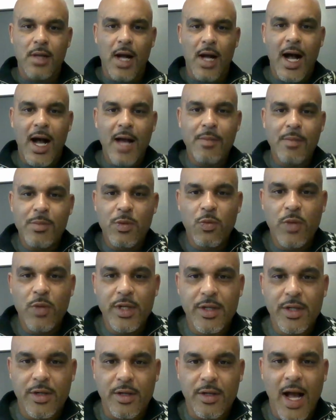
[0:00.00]
I'm the
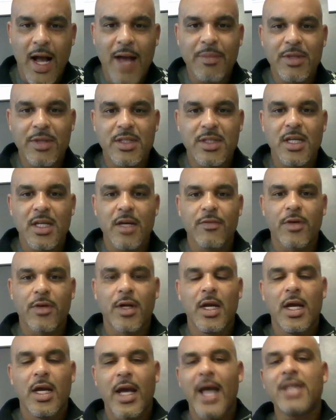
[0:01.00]
winner, I'm the
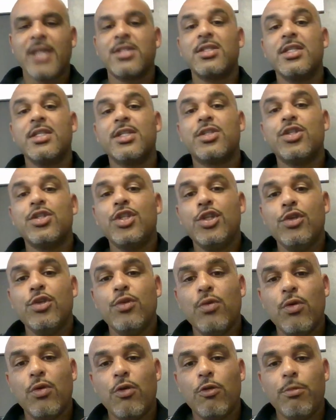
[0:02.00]
savior. Actually, it's you
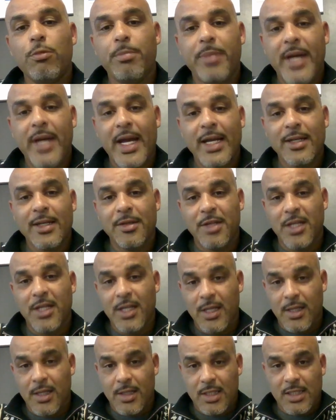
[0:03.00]
who begged
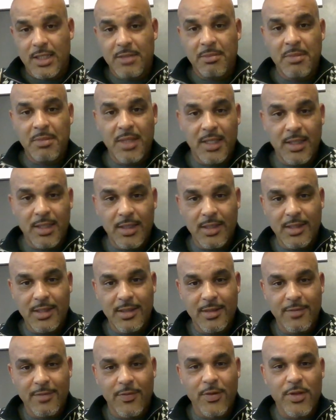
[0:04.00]
me
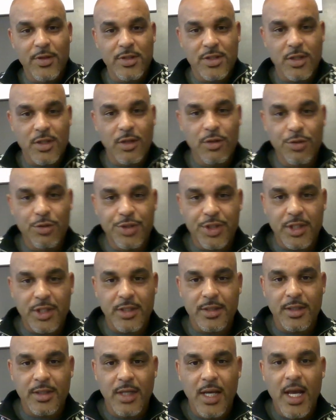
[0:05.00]
for the
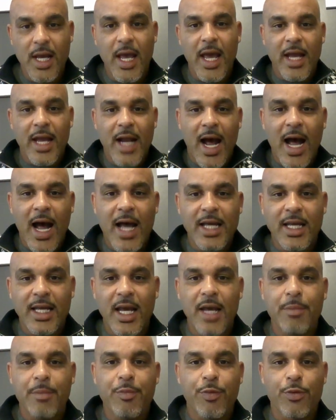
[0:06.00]
solution, and I
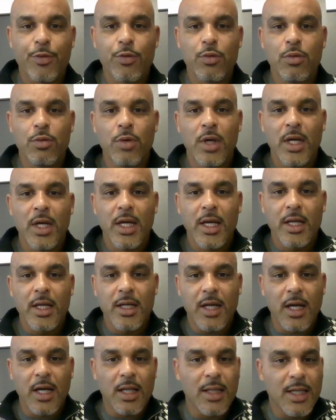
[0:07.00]
came through in
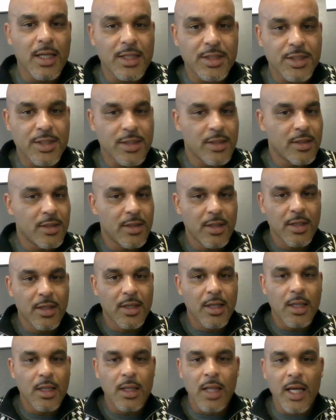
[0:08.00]
a clutch
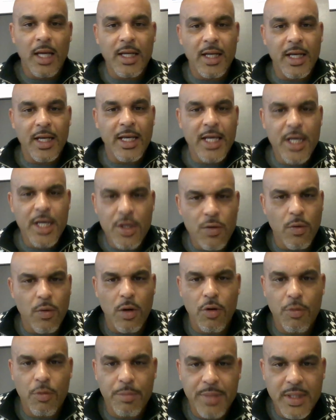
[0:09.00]
like a
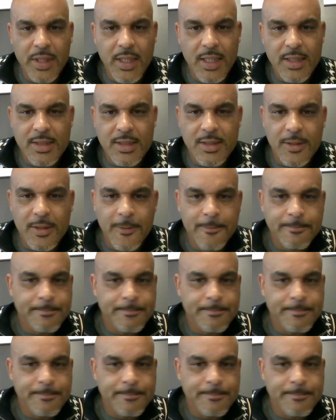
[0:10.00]
hero, because